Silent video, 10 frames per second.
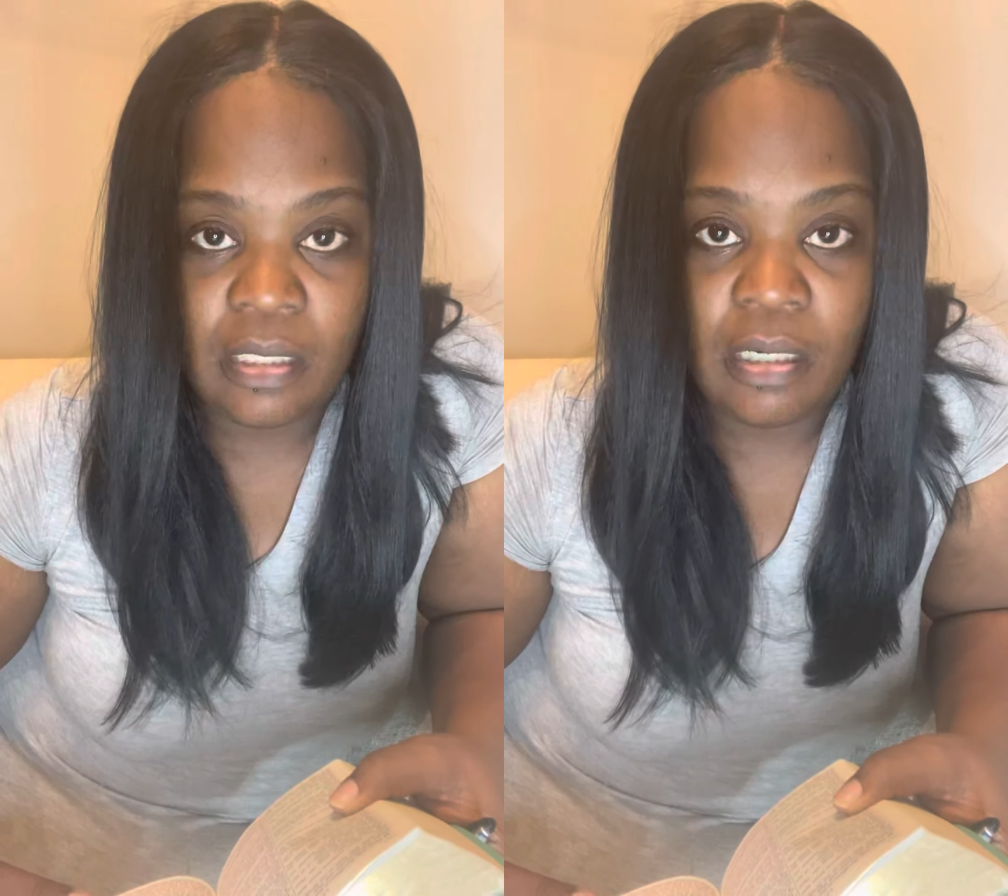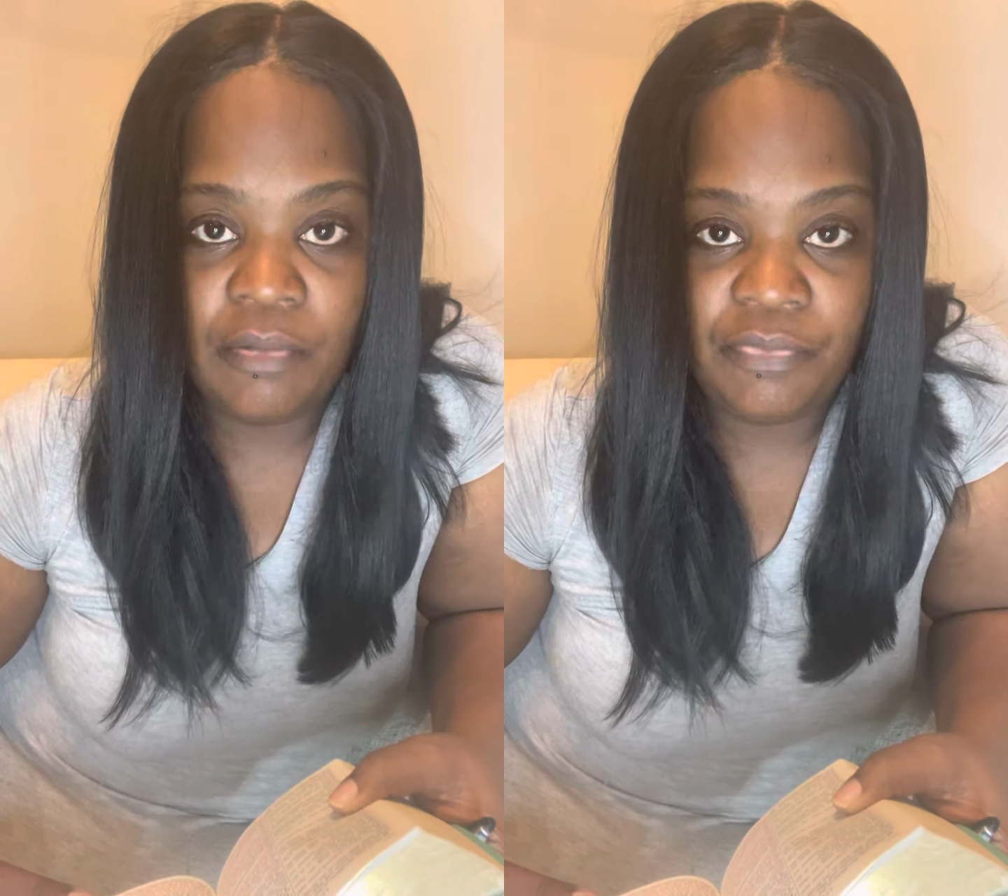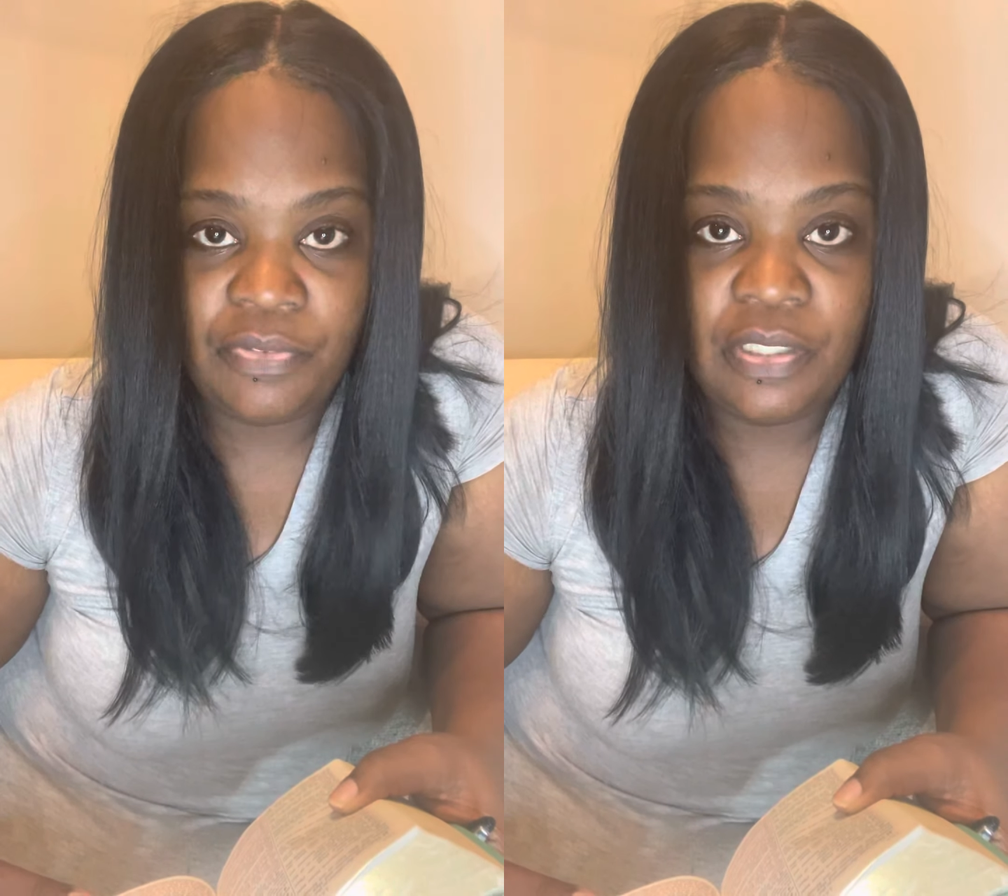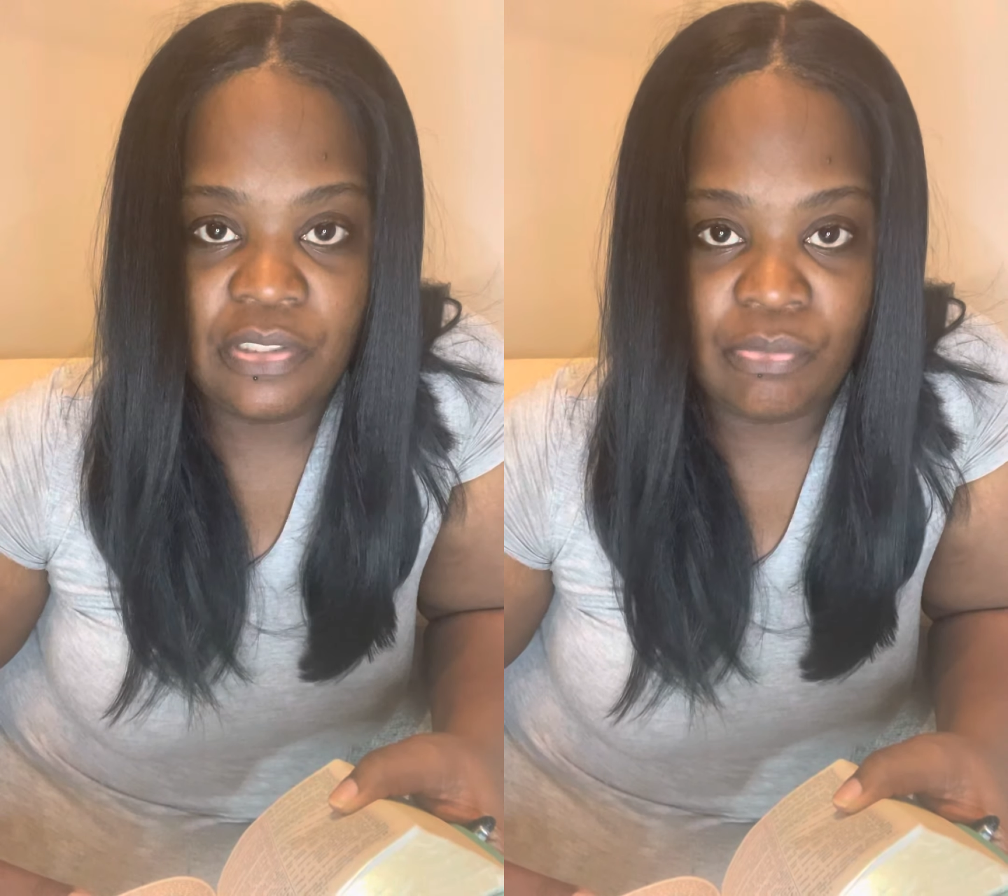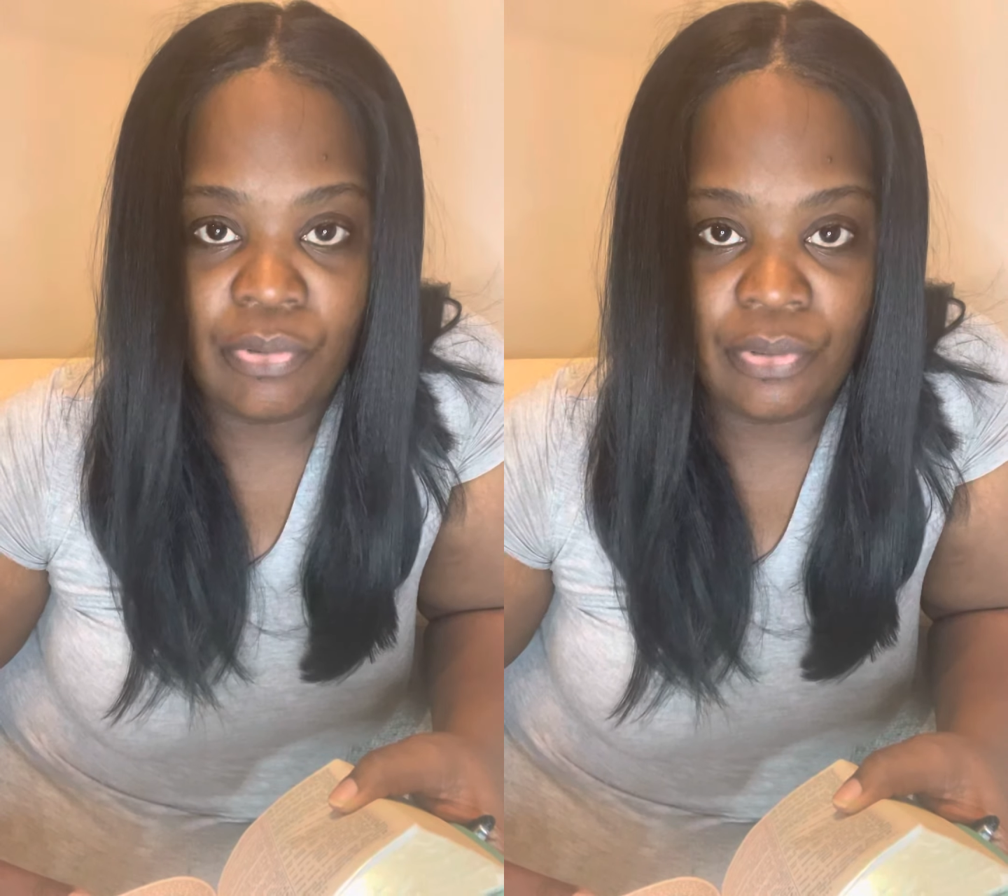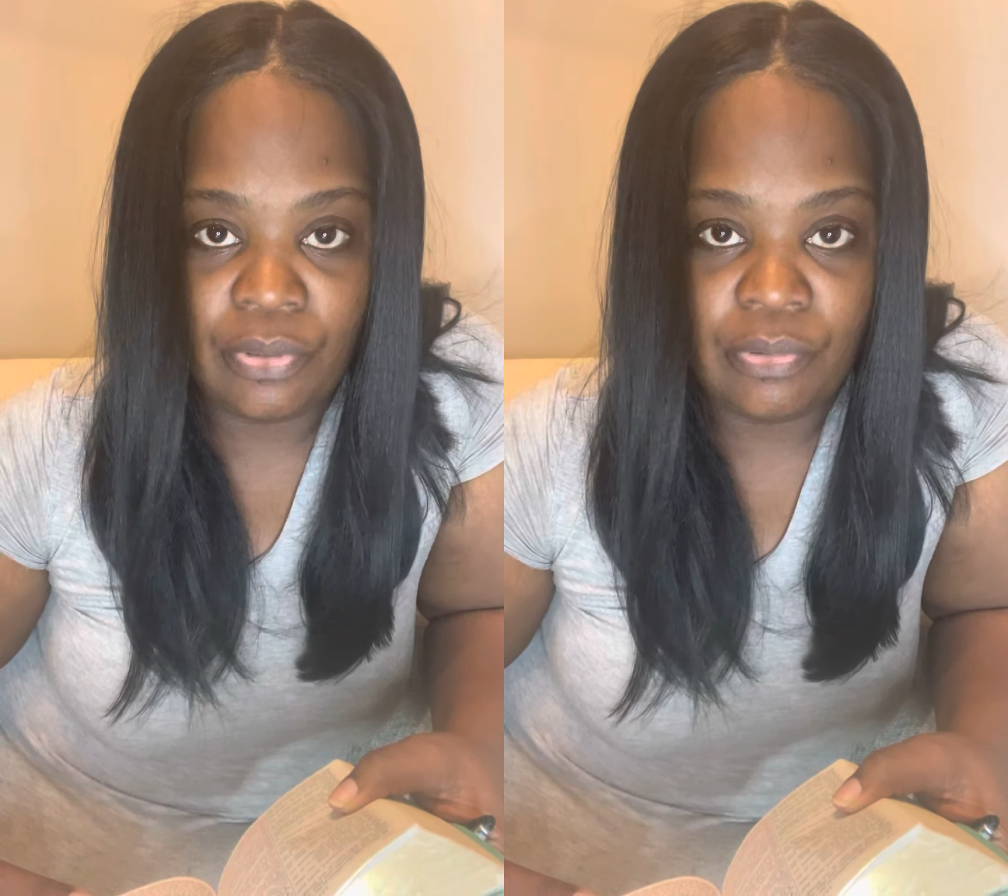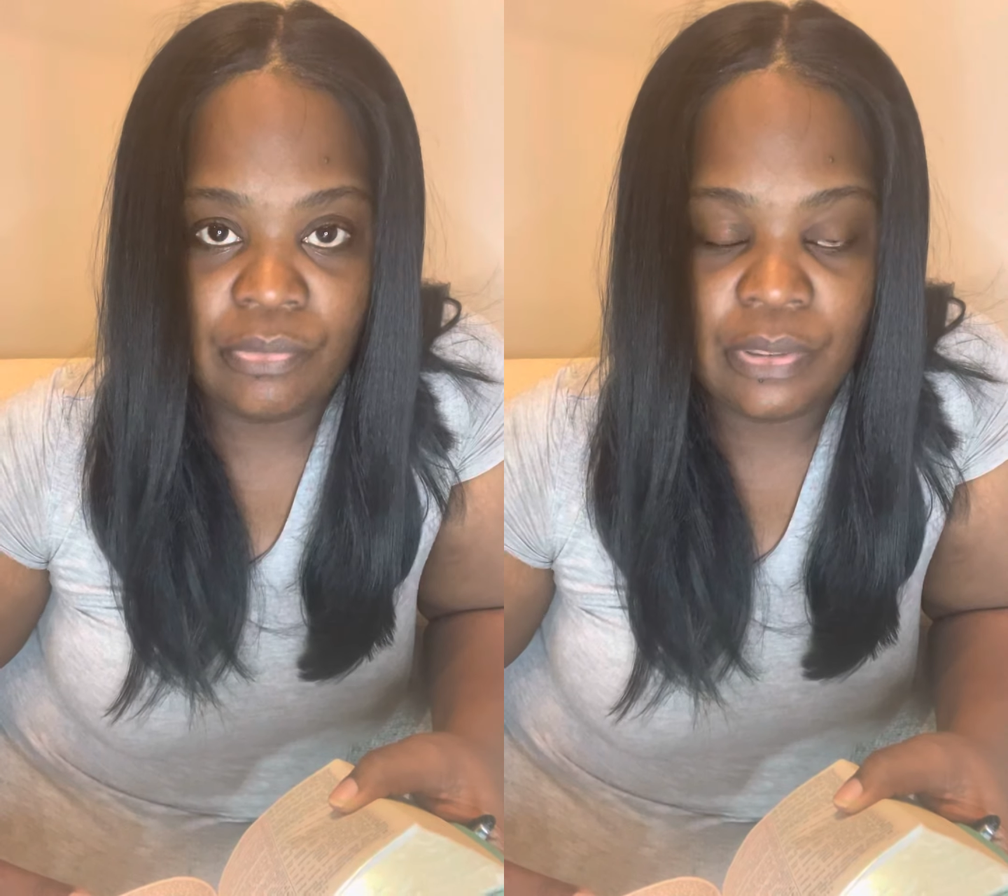of this world.